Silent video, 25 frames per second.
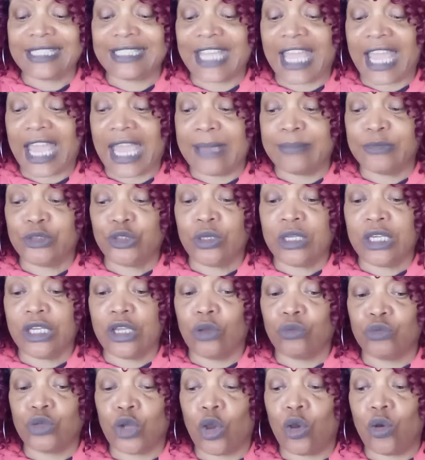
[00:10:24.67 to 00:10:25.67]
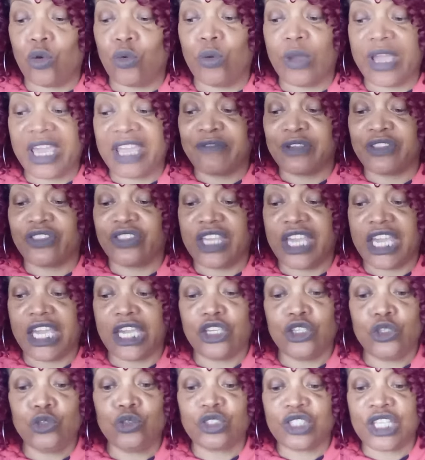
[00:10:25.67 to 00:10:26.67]
times you ain't going to know everything,
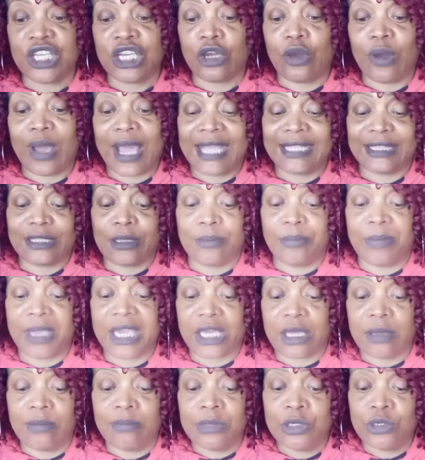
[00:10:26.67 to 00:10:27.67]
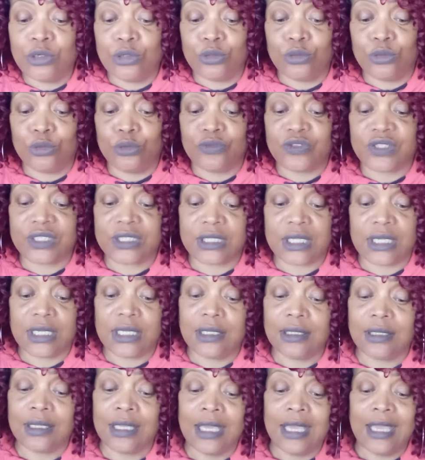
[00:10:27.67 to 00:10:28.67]
and you still going to have to make a move,
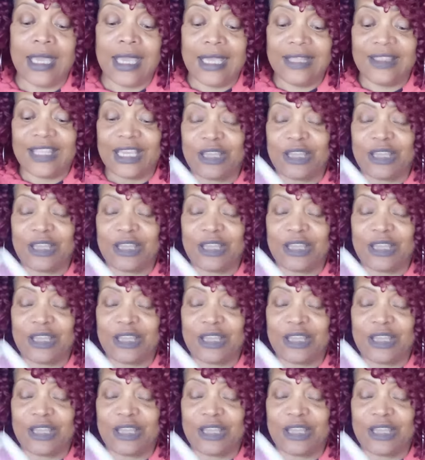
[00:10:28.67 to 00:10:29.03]
see? They